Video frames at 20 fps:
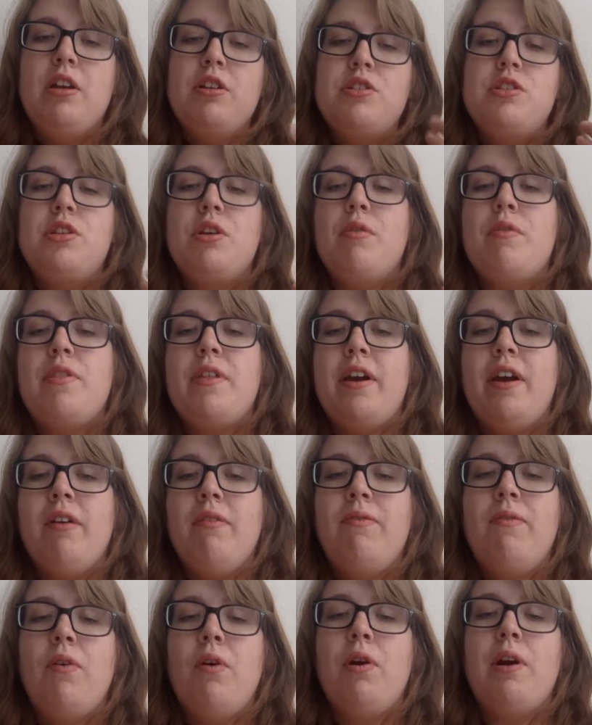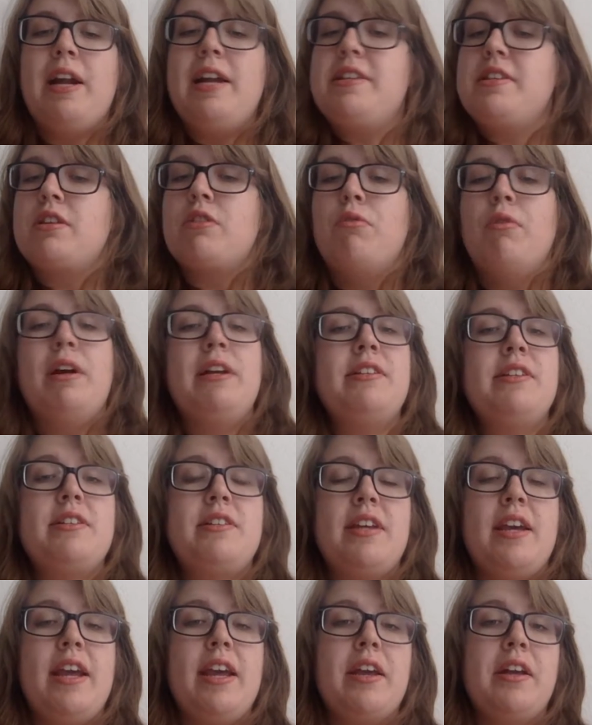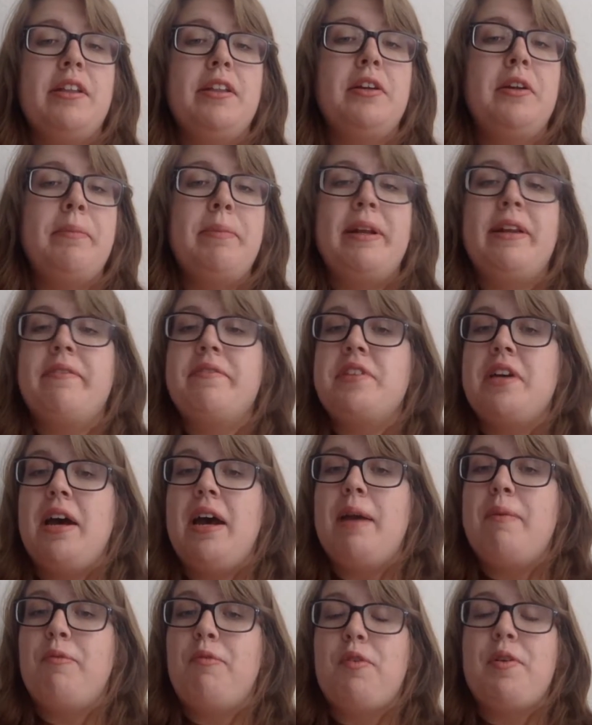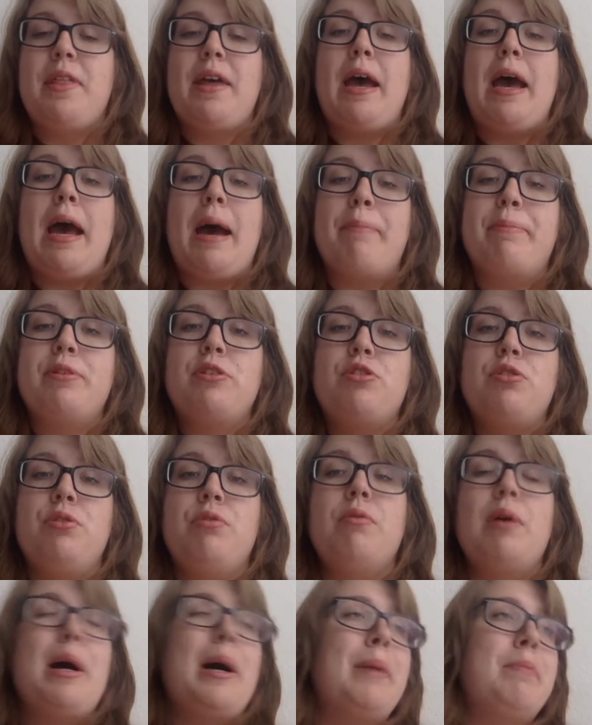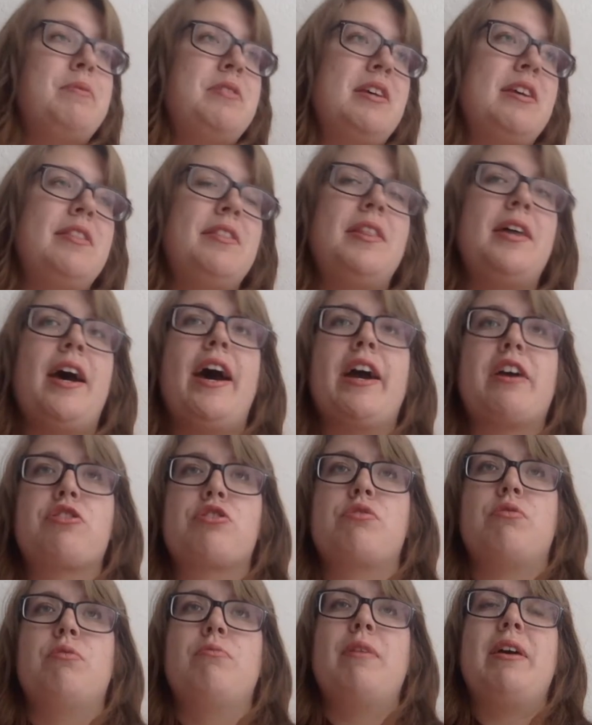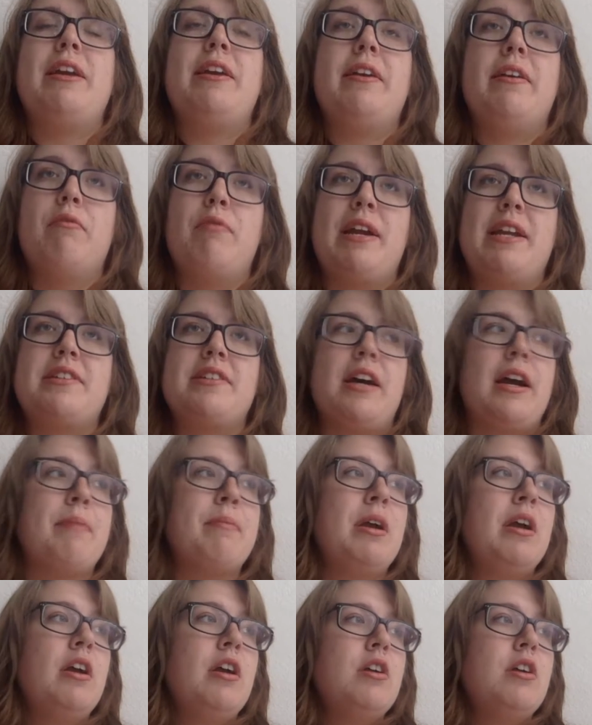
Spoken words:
So therefore, it's going to take a little bit of time for the app to update the actual wait time.